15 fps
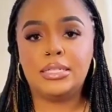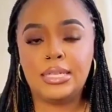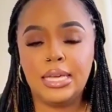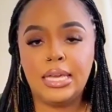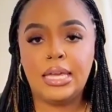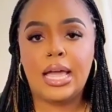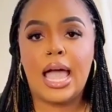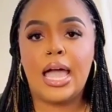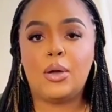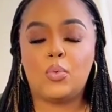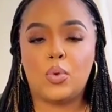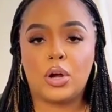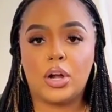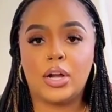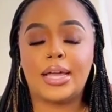women,
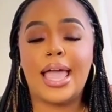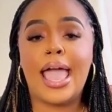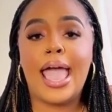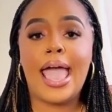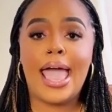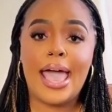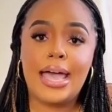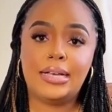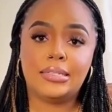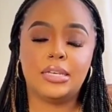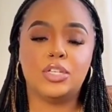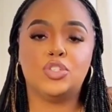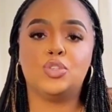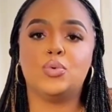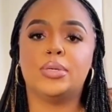some of whom were
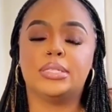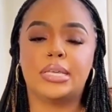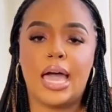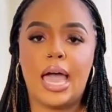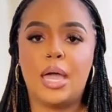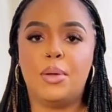reportedly